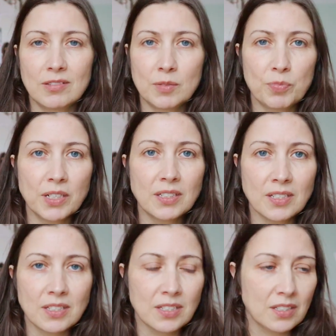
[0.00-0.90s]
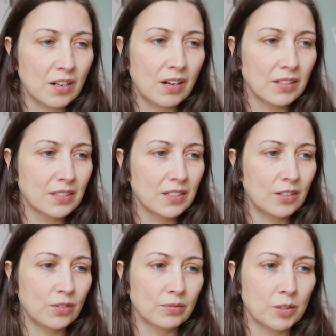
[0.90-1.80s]
Spring doesn't start
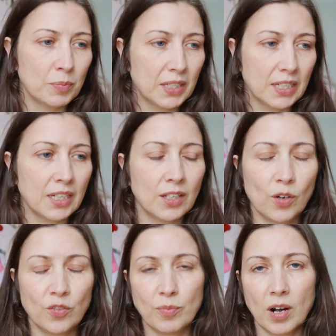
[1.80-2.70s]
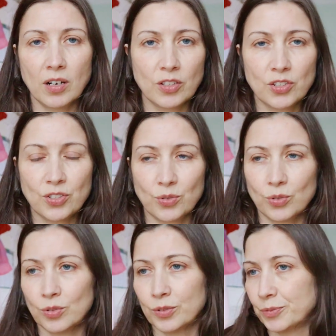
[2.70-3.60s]
until the beginning of March
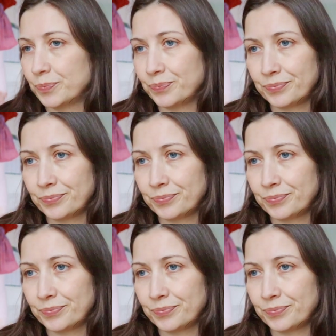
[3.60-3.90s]
or